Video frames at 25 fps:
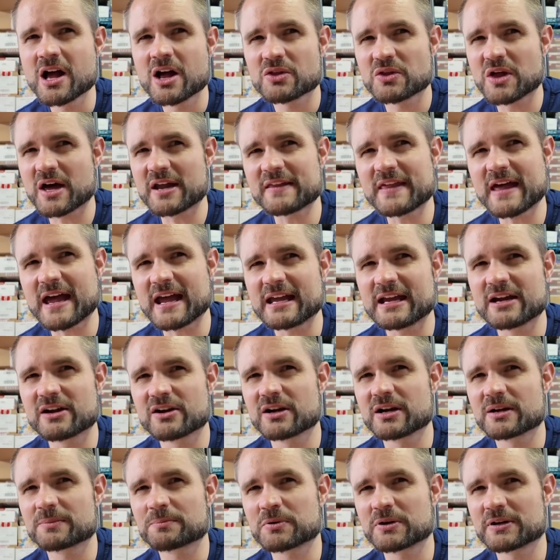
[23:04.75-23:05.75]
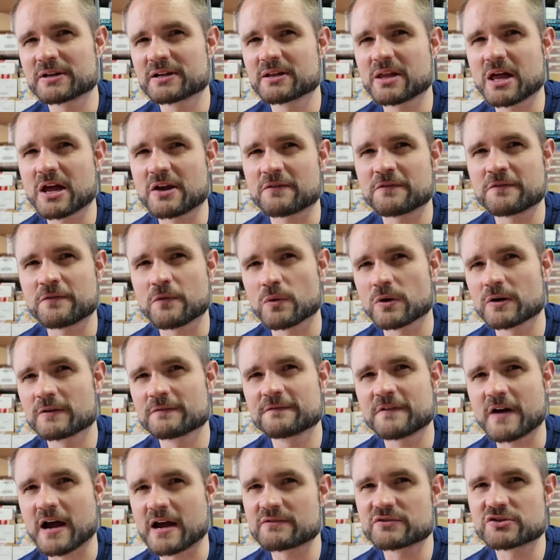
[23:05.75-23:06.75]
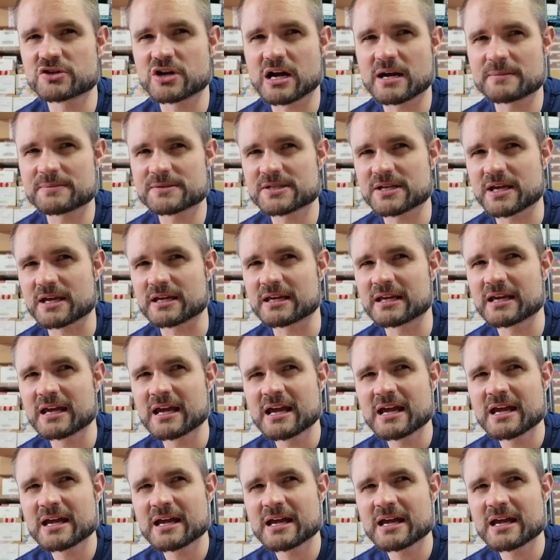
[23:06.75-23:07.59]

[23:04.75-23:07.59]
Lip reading: A lot of that era printed a lot of 4 and 5 drops, and